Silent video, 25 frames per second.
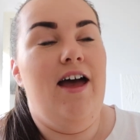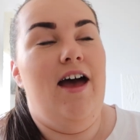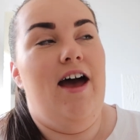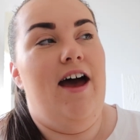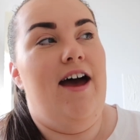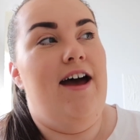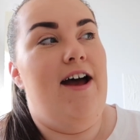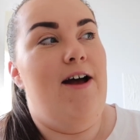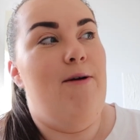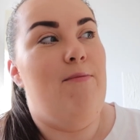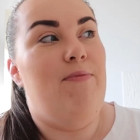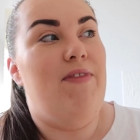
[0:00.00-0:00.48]

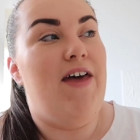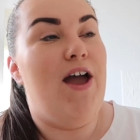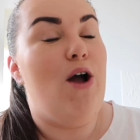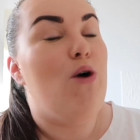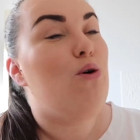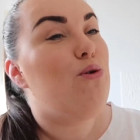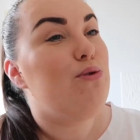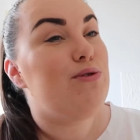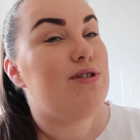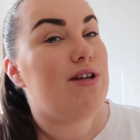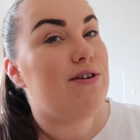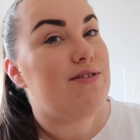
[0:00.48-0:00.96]
They
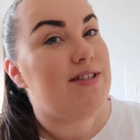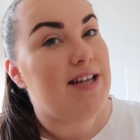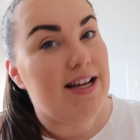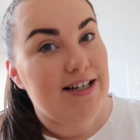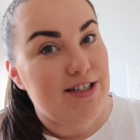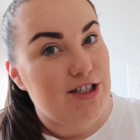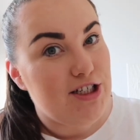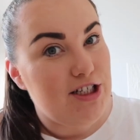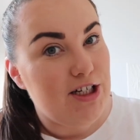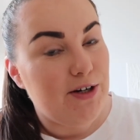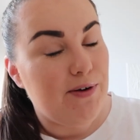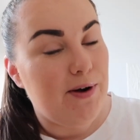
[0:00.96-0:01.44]
also say
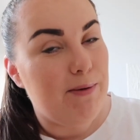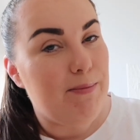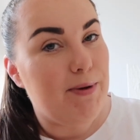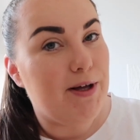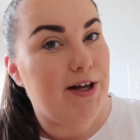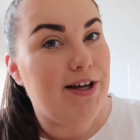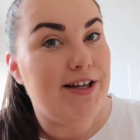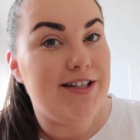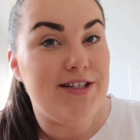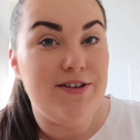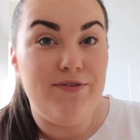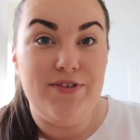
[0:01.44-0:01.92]
to do it because